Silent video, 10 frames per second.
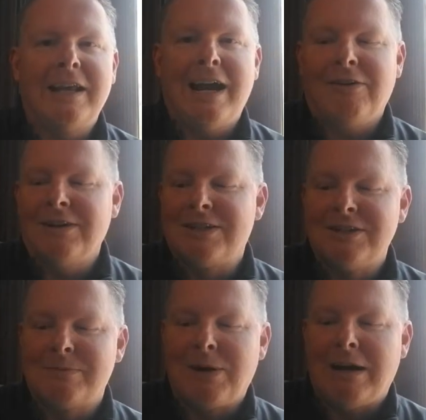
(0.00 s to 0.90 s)
character
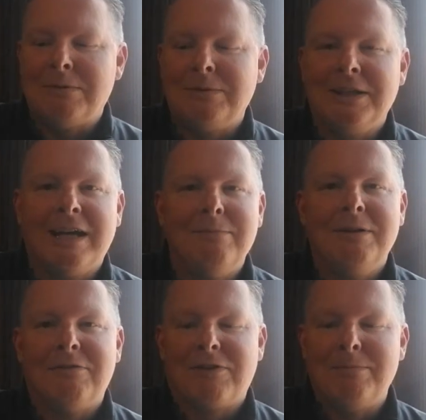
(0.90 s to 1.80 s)
is probably
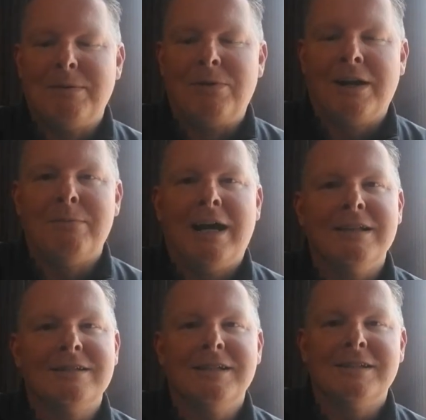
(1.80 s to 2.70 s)
coming from the
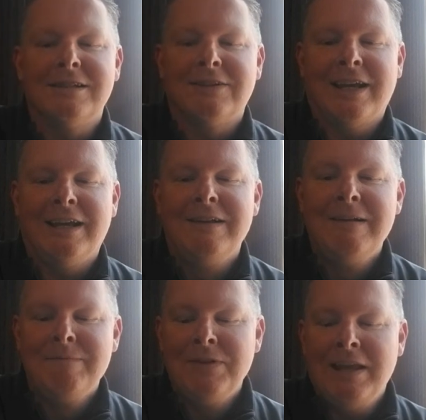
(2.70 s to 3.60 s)
Brettanomyces, okay?
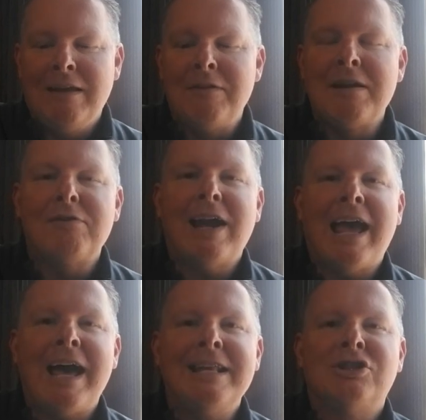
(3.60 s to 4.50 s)
If you never
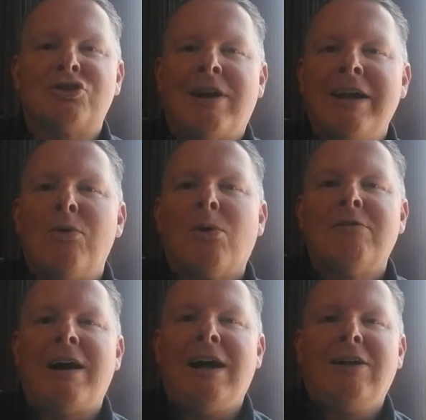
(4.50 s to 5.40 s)
had it, try
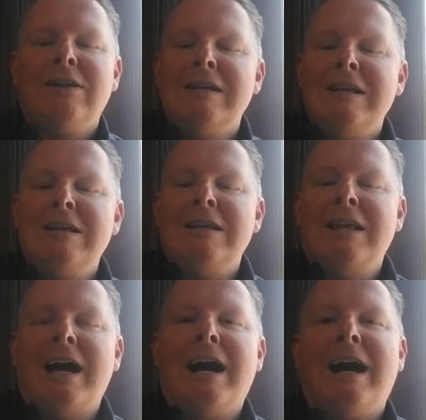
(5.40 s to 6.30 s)
Orval.
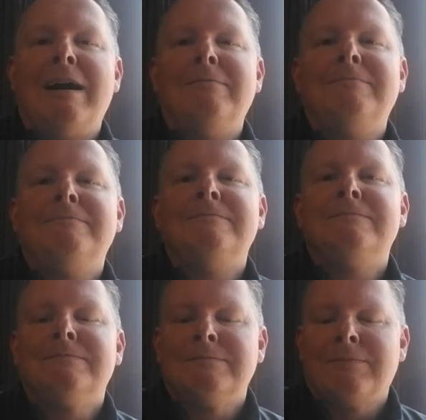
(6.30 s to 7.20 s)
Um,
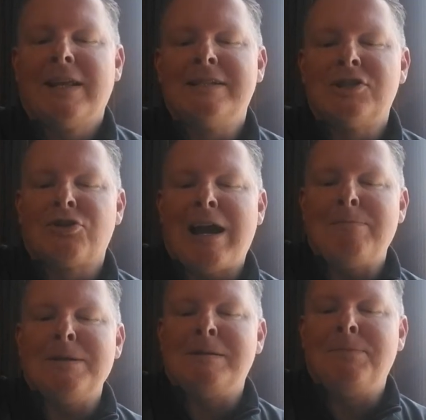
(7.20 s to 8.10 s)
it's a Trappist